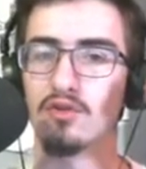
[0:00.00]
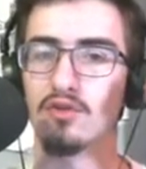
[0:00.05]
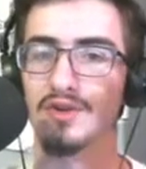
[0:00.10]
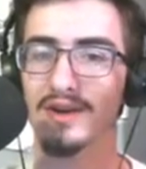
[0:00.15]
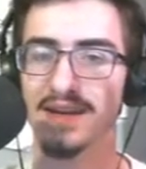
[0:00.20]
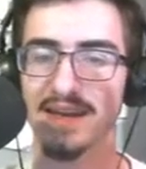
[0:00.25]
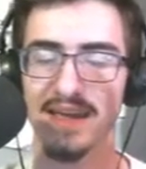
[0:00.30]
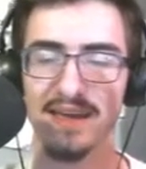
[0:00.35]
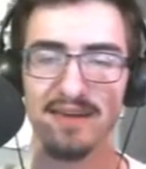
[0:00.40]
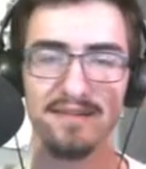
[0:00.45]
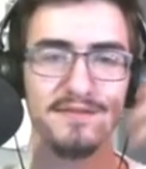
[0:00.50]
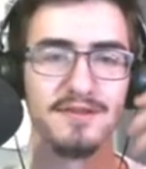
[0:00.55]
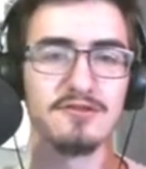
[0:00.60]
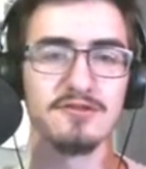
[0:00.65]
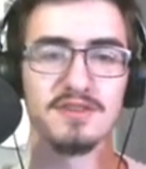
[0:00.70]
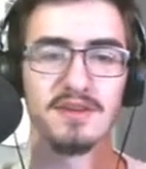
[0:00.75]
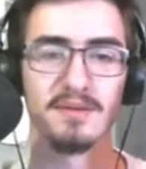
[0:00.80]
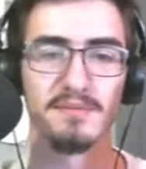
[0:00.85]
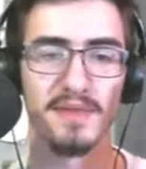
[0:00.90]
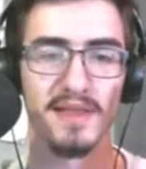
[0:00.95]
or a navy or
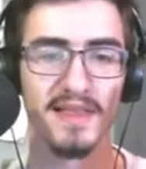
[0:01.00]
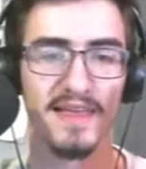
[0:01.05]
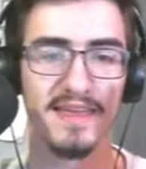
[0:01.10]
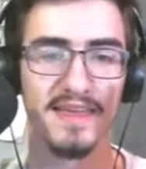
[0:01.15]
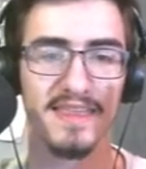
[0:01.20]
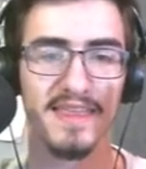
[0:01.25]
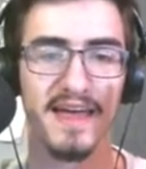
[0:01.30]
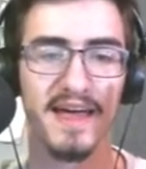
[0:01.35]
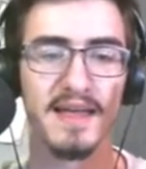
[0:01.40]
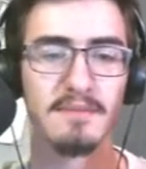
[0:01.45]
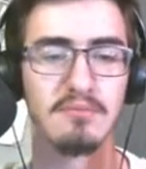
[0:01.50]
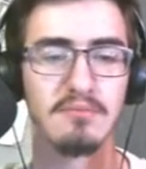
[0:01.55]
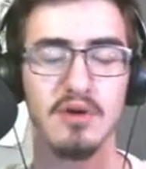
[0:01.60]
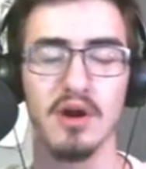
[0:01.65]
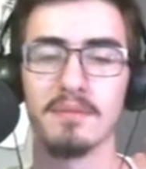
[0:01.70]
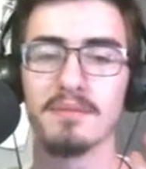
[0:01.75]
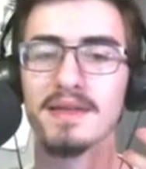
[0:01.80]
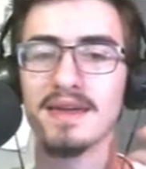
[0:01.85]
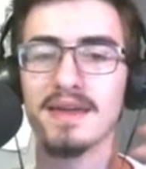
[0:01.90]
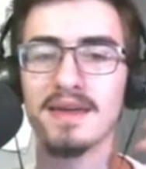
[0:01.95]
something like that.
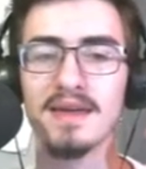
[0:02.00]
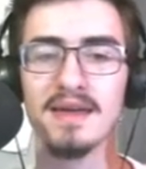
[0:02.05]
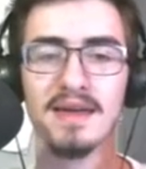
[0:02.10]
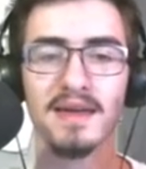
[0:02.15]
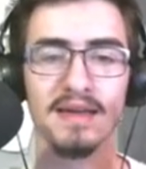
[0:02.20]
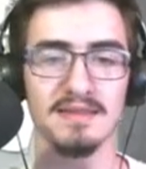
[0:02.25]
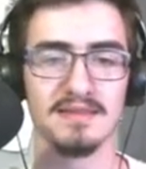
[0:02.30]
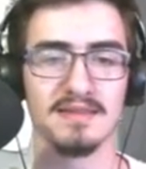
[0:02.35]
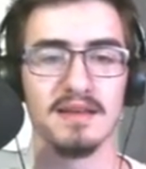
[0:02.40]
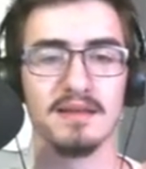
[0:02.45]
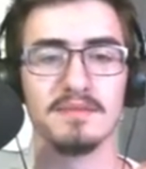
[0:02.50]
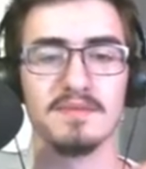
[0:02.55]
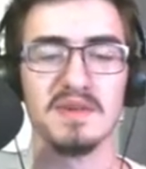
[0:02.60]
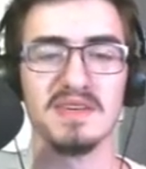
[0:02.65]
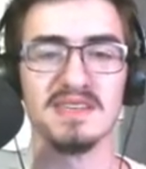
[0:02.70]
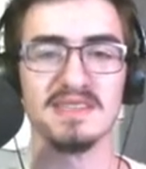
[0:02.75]
Probably it's going to be